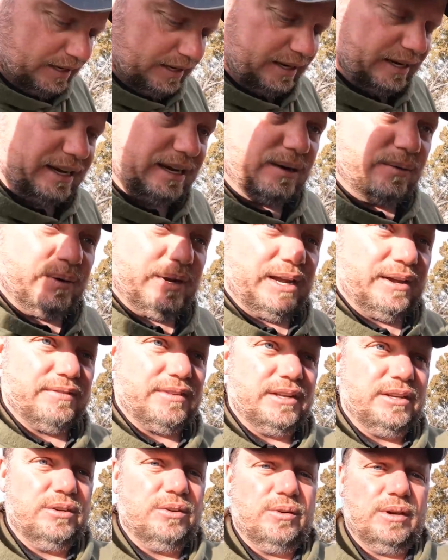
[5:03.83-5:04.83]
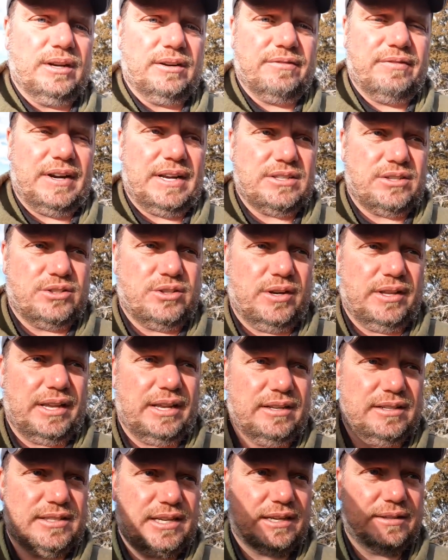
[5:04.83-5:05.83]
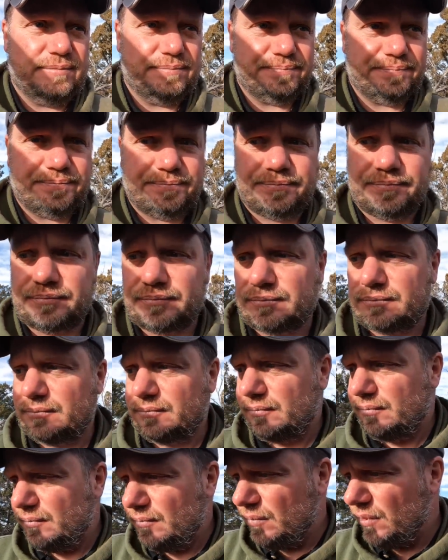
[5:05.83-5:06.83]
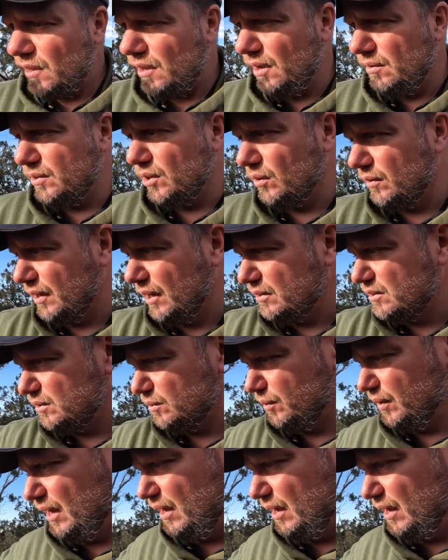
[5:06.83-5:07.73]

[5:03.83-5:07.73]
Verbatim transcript: uh, we have the new interface i'll show you that in a second let's go around so we